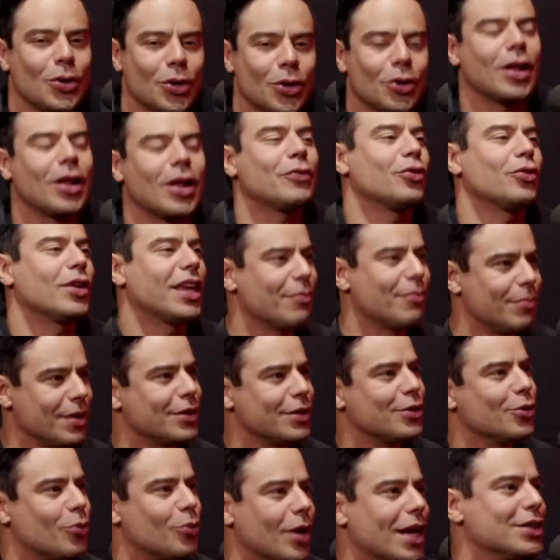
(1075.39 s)
You don't have to give me
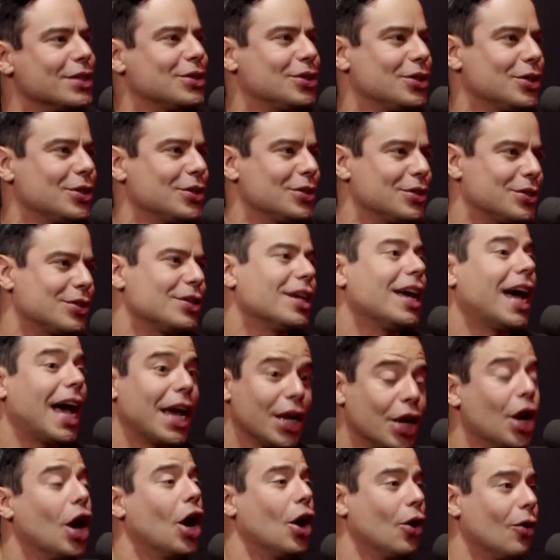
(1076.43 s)
directions.
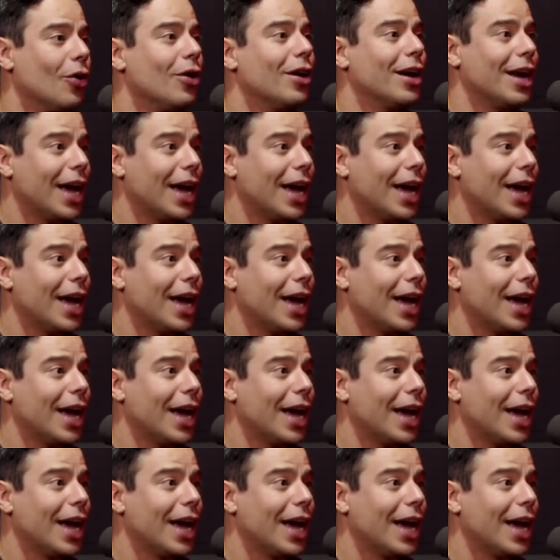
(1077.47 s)
I know.